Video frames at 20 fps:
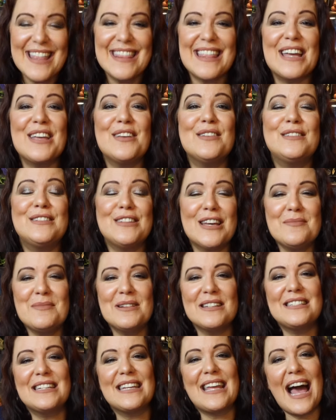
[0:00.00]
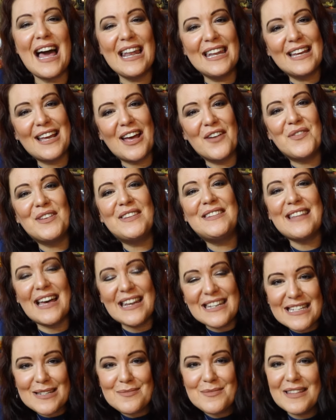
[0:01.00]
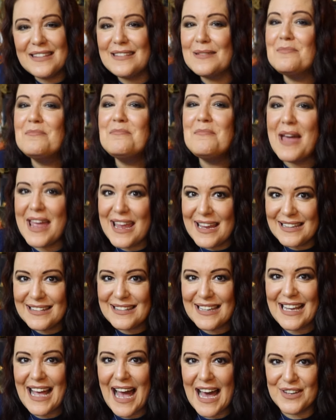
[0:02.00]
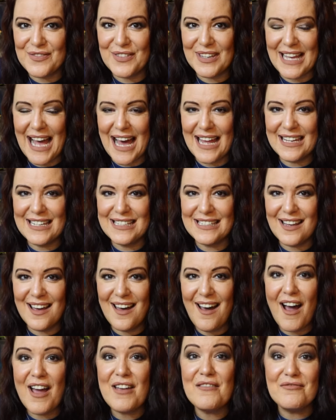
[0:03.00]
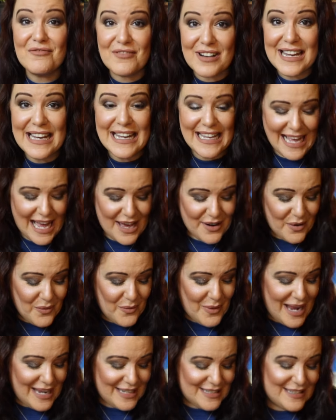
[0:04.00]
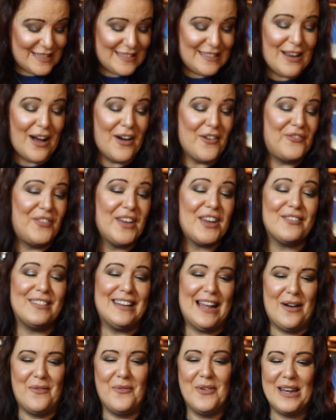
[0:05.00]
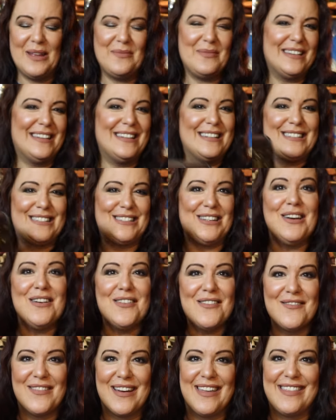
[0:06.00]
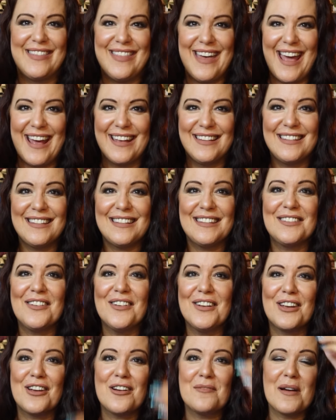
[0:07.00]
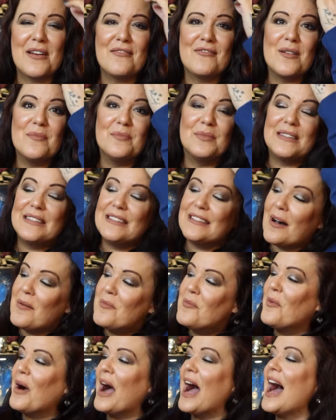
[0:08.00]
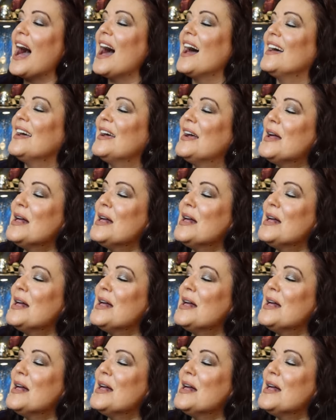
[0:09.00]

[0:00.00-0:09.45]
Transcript: Thank you so much to Kellica for sending this amazing advent calendar. I really cannot wait to start figuring out what I'm going to do with this. This has got to go in my room somewhere.